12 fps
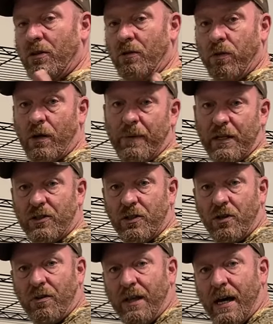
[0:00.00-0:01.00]
You want to make
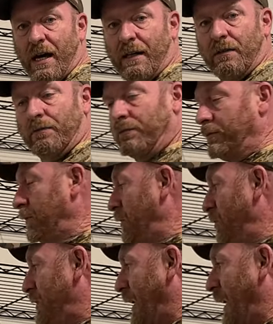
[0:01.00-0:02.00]
sure that
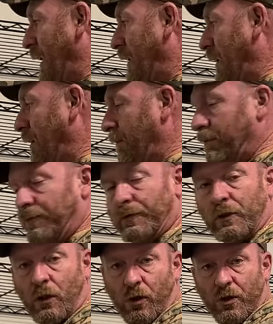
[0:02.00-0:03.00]
you
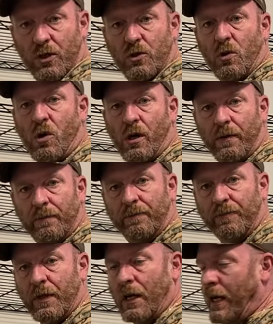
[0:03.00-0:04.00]
go to the store
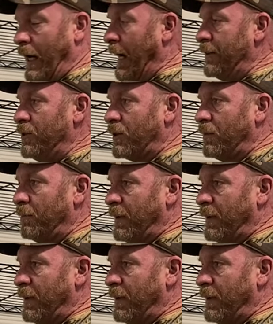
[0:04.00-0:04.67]
and you can